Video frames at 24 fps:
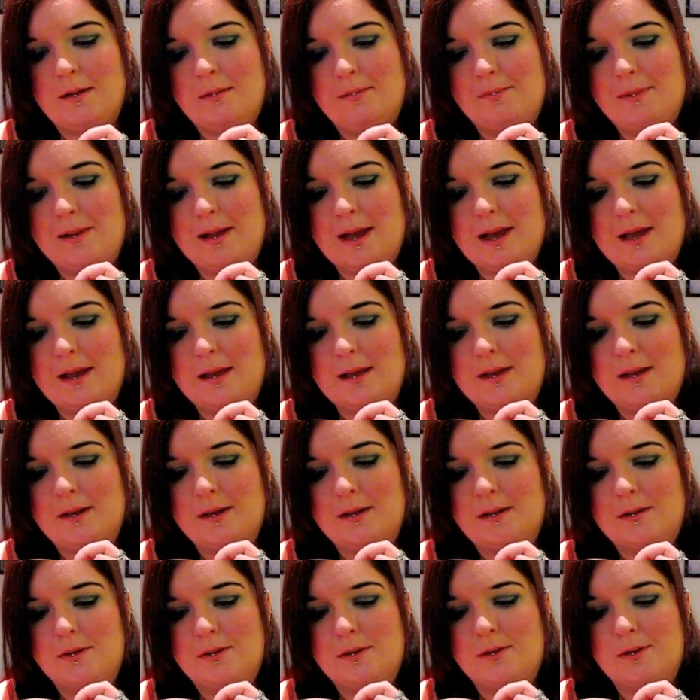black
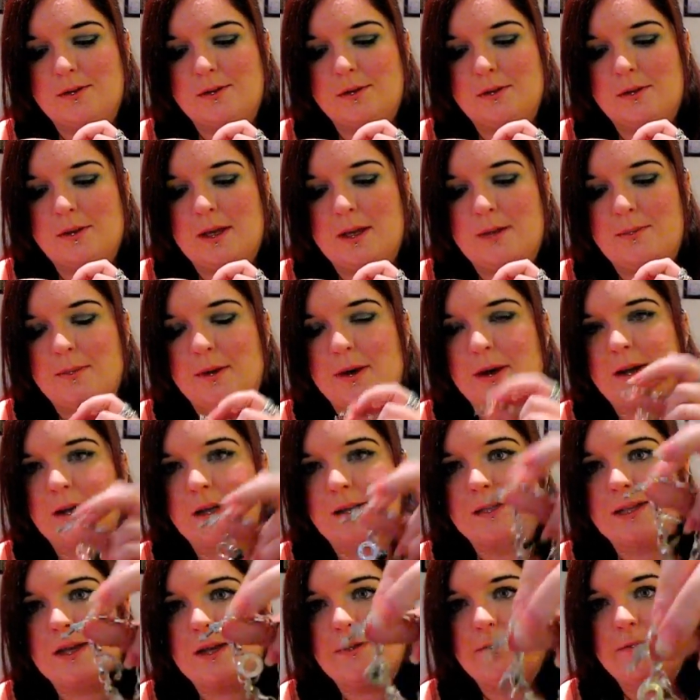Julie
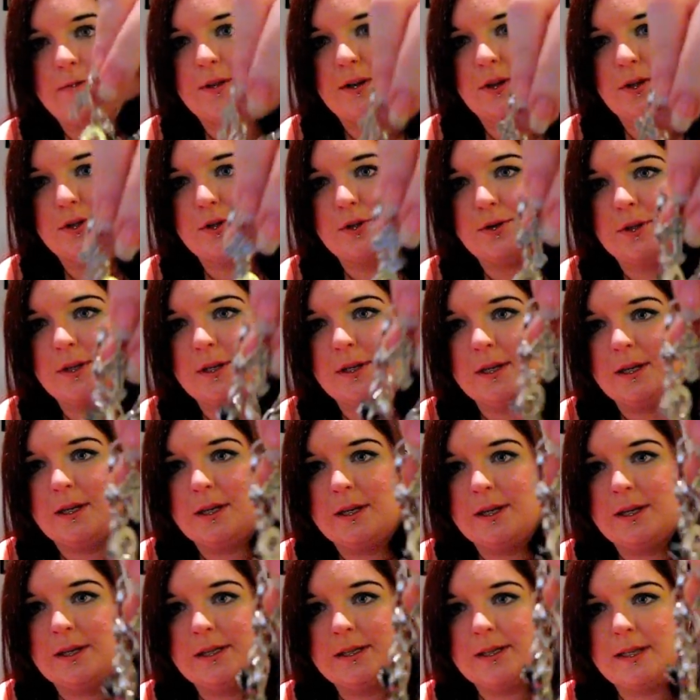Marcusite finish on it,
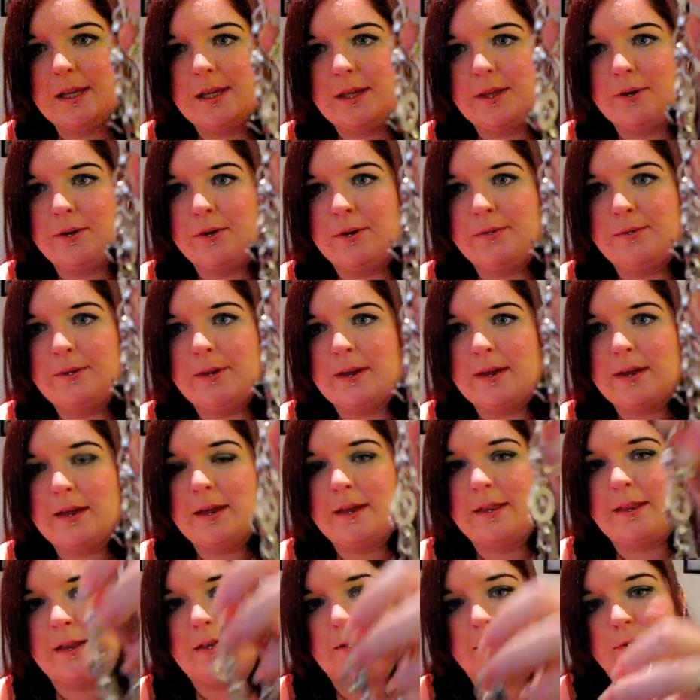slightly gothic,
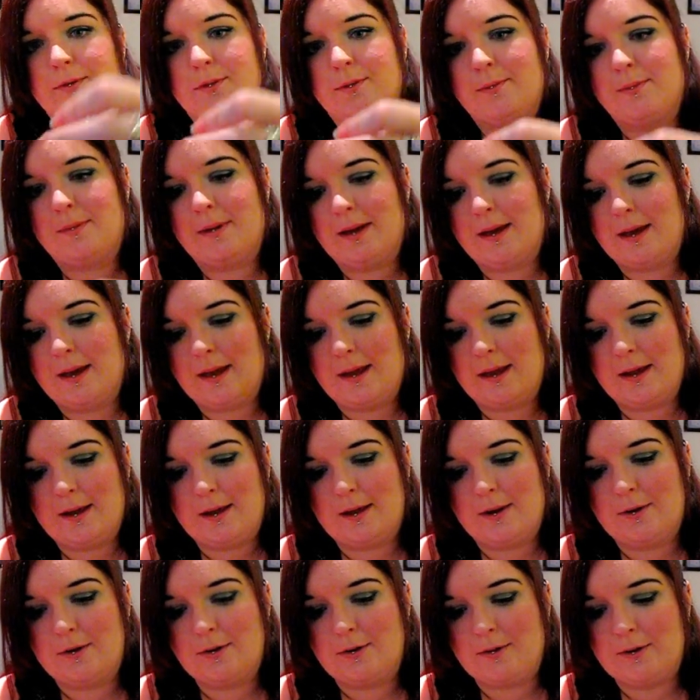and that's from my
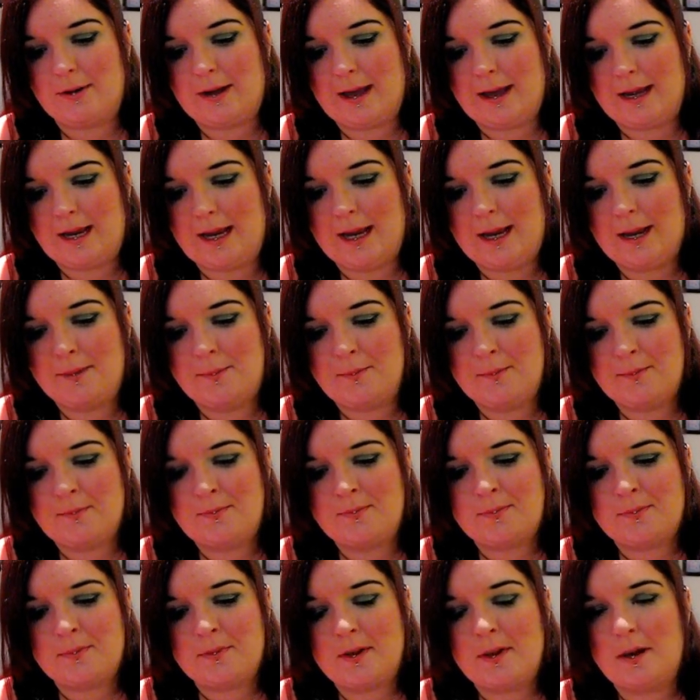granny.
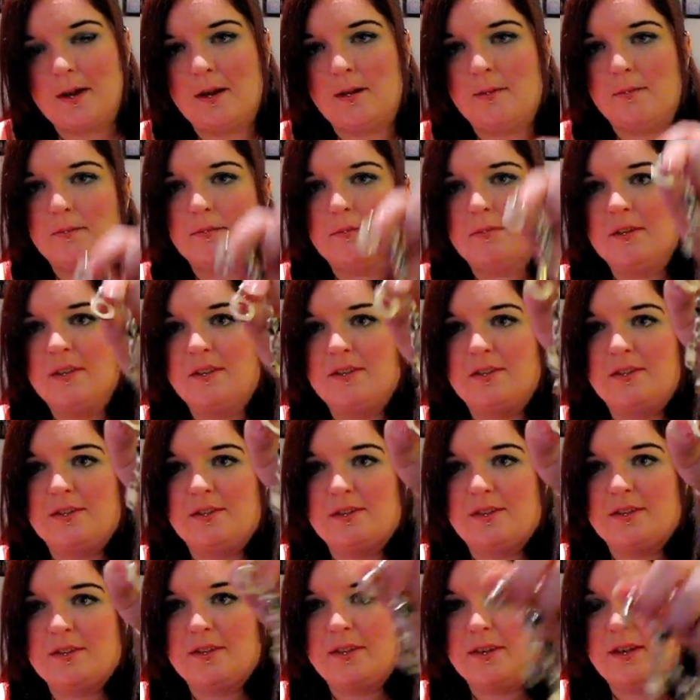This is
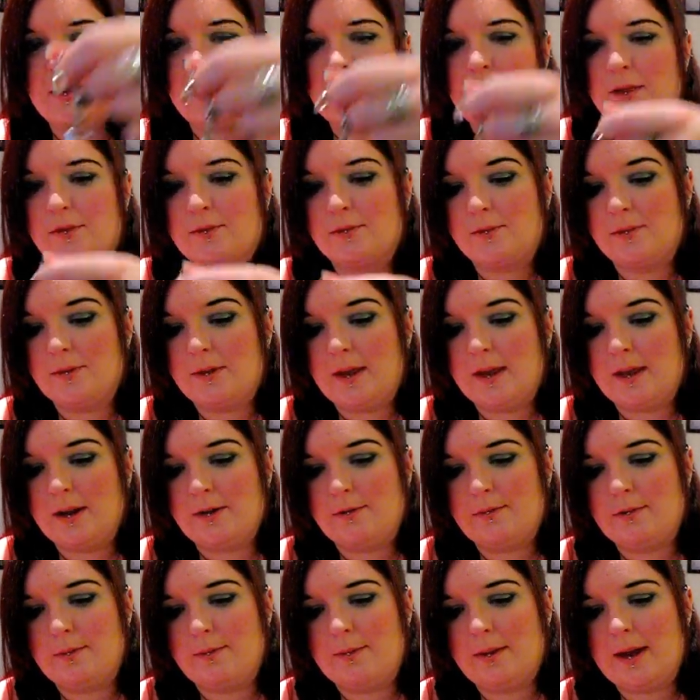just the catch for the end
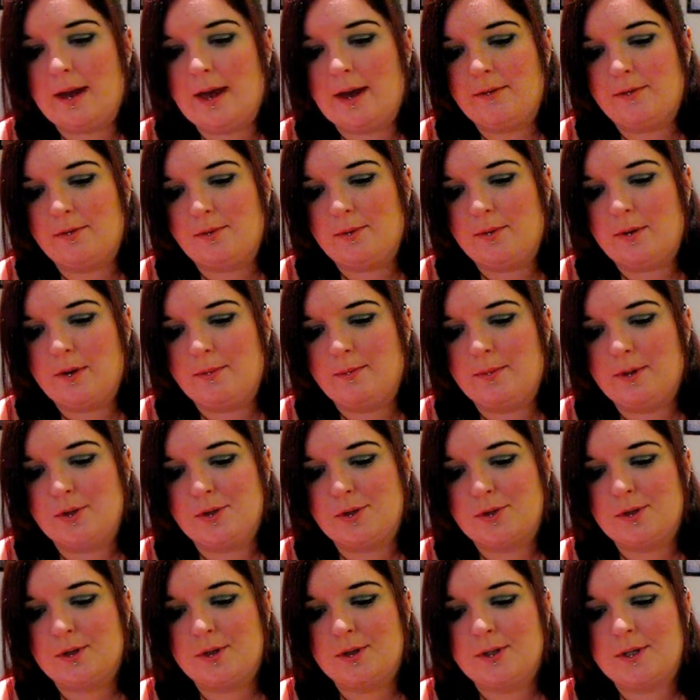of it, but I have to wear it a bit
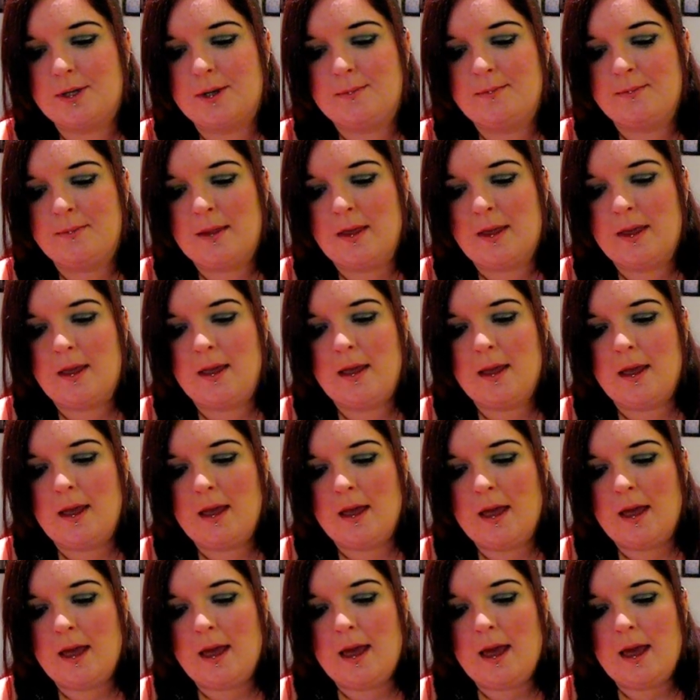shorter.
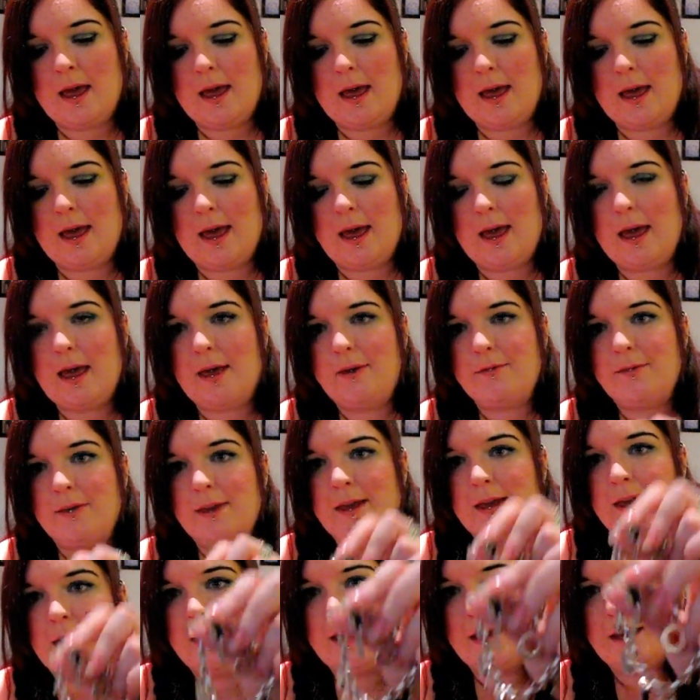I have
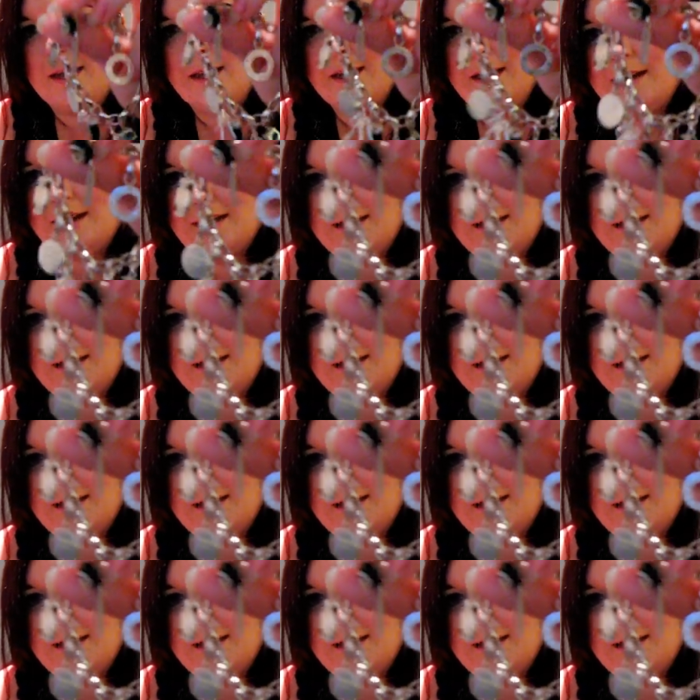a